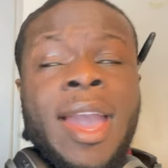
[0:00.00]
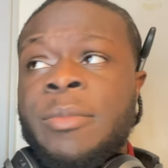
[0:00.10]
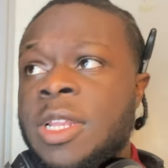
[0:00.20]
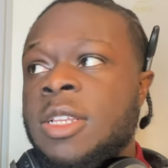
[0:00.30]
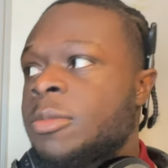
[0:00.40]
I
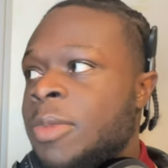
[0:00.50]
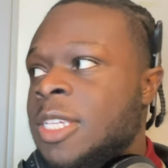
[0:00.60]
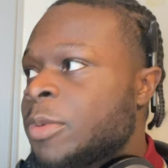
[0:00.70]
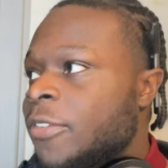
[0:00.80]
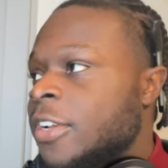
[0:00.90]
mean, it makes
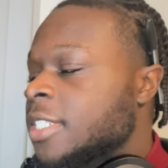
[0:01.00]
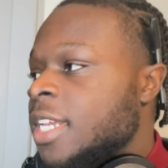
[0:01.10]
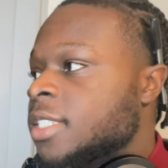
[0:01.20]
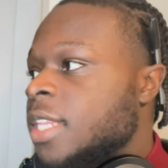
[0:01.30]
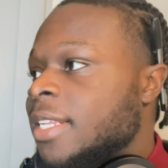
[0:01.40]
perfect
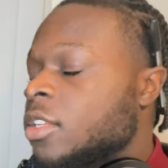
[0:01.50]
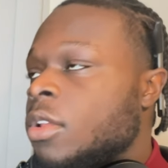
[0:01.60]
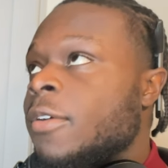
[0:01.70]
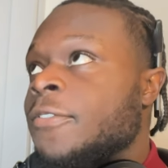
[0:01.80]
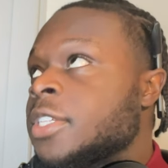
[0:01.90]
sense. Like the
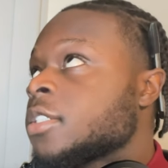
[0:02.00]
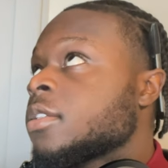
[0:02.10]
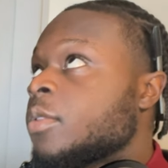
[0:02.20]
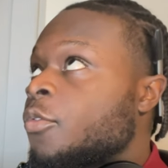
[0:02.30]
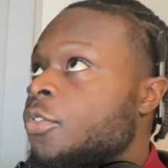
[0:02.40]
law of physics
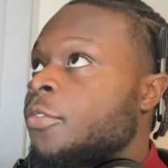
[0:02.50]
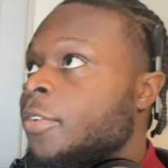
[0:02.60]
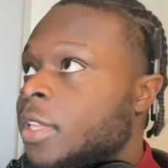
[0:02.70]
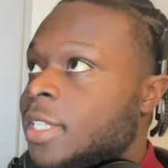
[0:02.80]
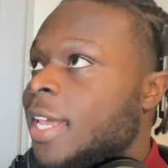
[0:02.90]
of the fruit
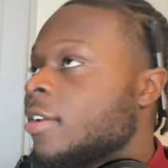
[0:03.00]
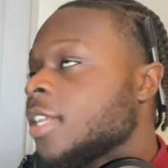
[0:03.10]
falling down